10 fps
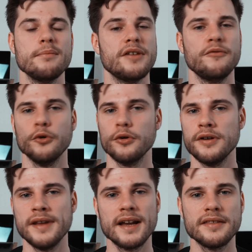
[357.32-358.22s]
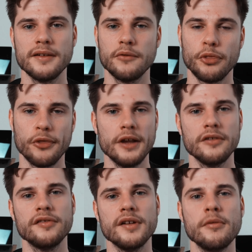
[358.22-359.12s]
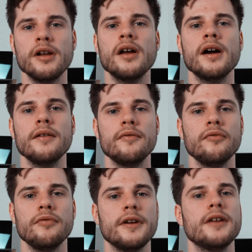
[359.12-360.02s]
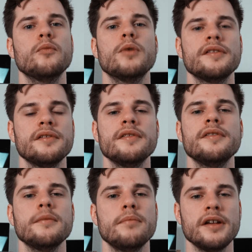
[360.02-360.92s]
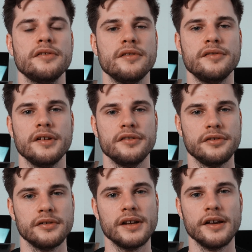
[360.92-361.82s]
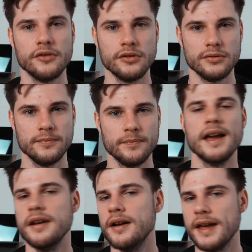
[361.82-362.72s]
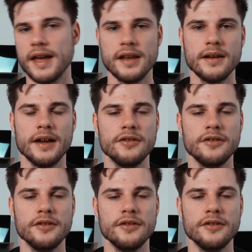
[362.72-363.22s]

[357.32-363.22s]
but for the negative things in my life that wasn't the best decision at all. And again, I